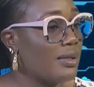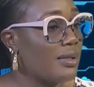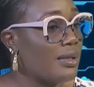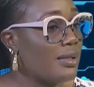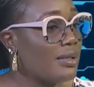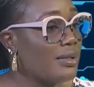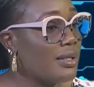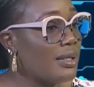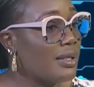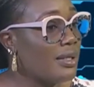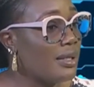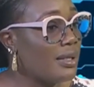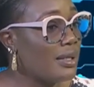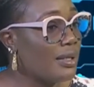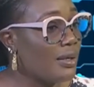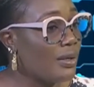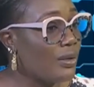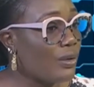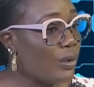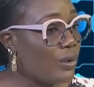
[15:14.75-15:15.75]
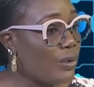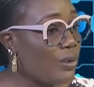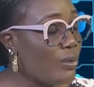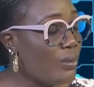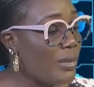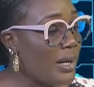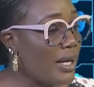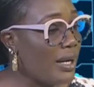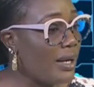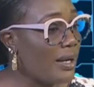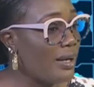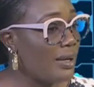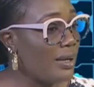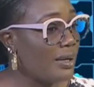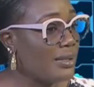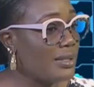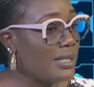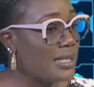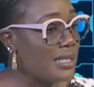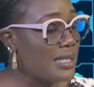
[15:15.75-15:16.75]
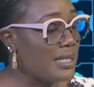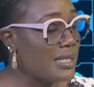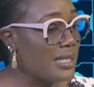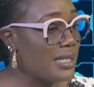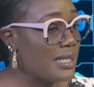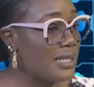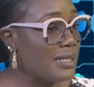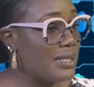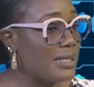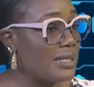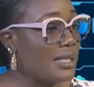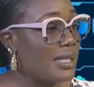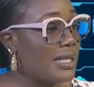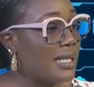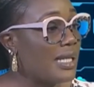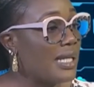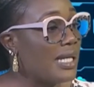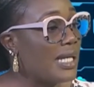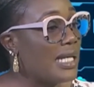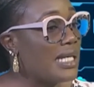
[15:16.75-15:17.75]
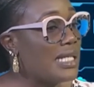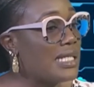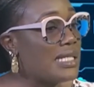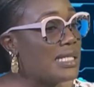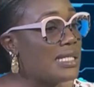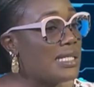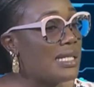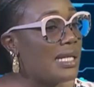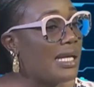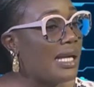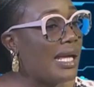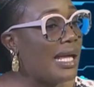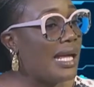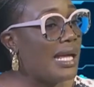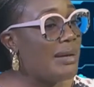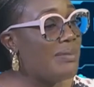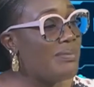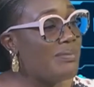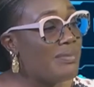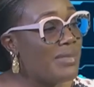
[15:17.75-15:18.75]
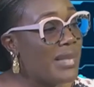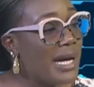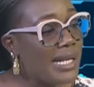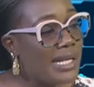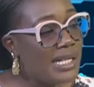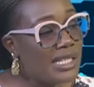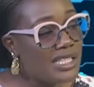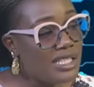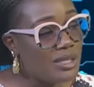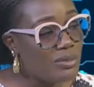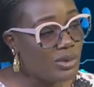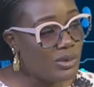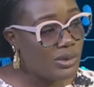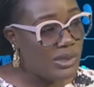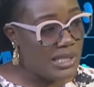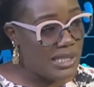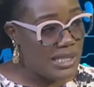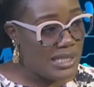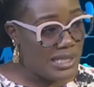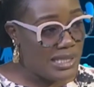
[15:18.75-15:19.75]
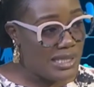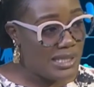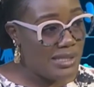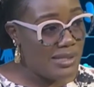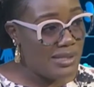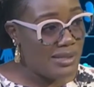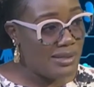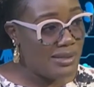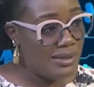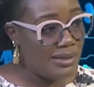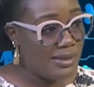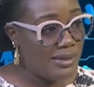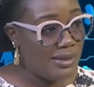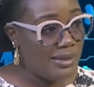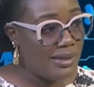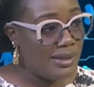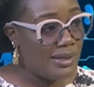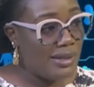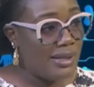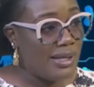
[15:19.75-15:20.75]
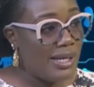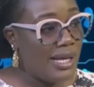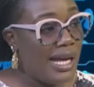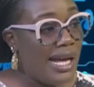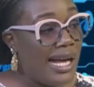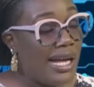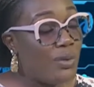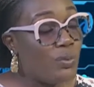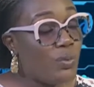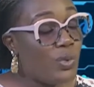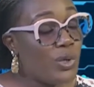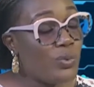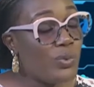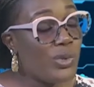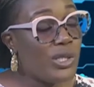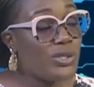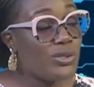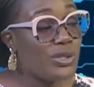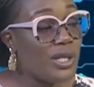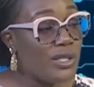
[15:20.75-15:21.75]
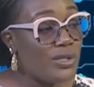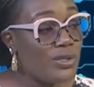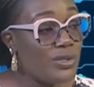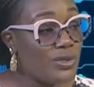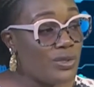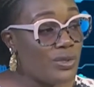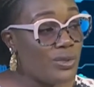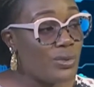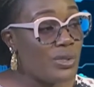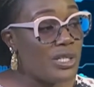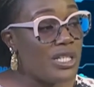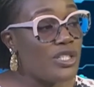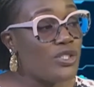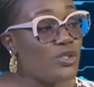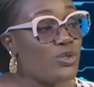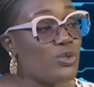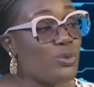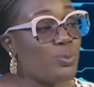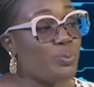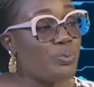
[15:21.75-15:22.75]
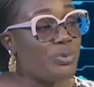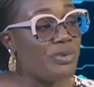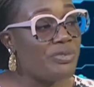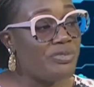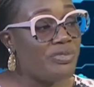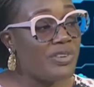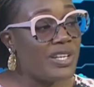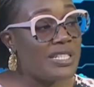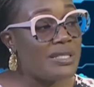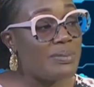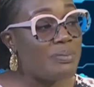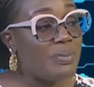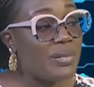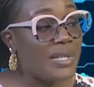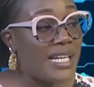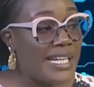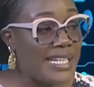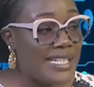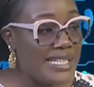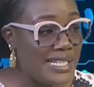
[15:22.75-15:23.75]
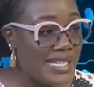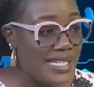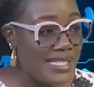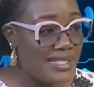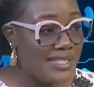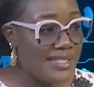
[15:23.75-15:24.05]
the glaucoma disease is a manageable disease, and what we are trying to do is to prevent blindness